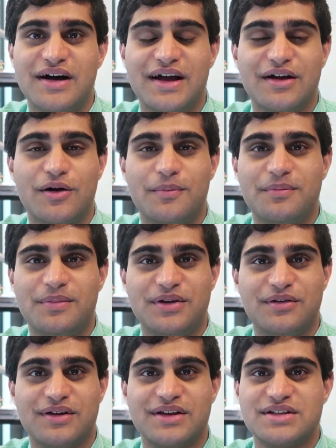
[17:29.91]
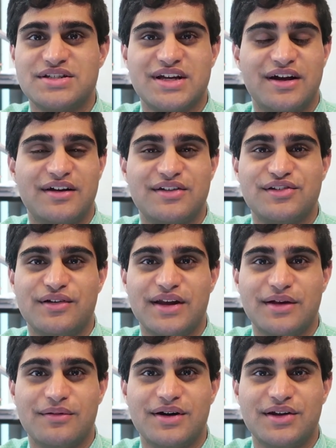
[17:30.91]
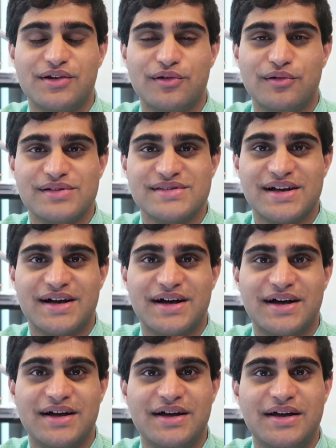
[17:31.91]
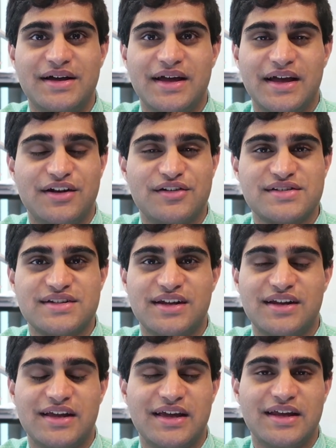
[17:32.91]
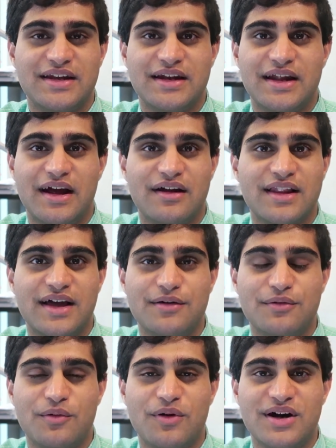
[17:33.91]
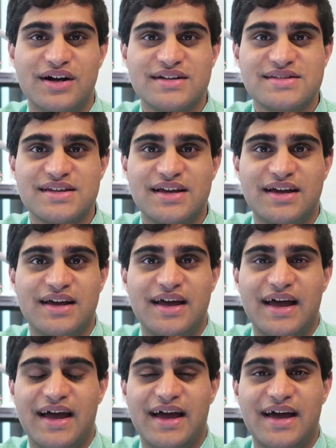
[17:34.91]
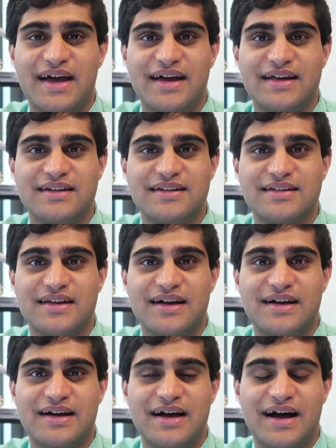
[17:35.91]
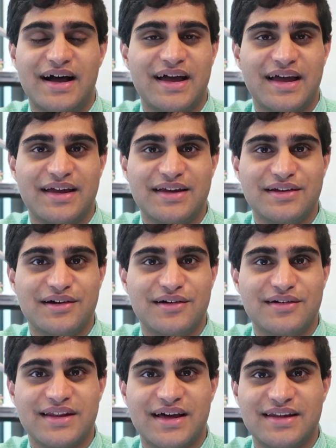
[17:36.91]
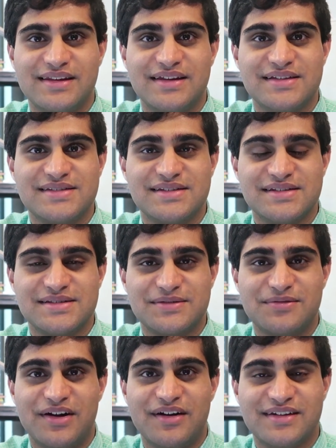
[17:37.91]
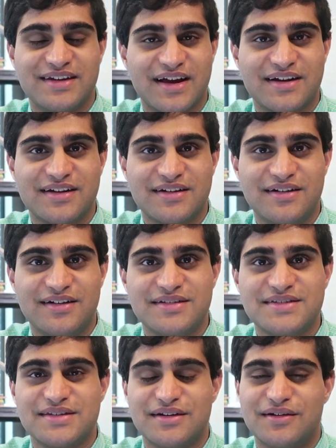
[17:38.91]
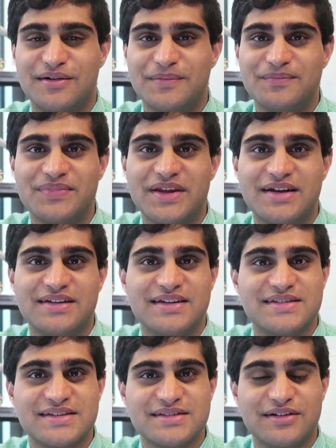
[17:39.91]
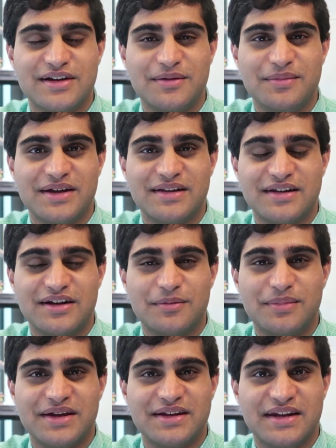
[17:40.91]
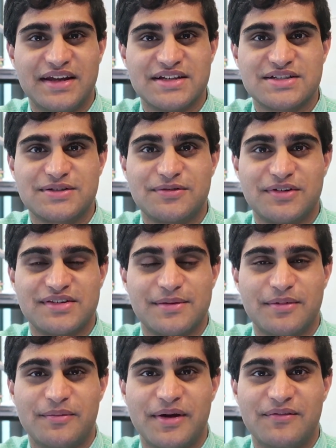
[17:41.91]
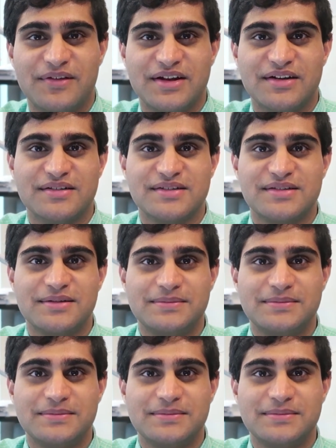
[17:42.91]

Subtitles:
I hope you can share it to anyone who's interested in airline rewards. And I know that this is very technical, so this is going to be a little bit niche for some of my videos.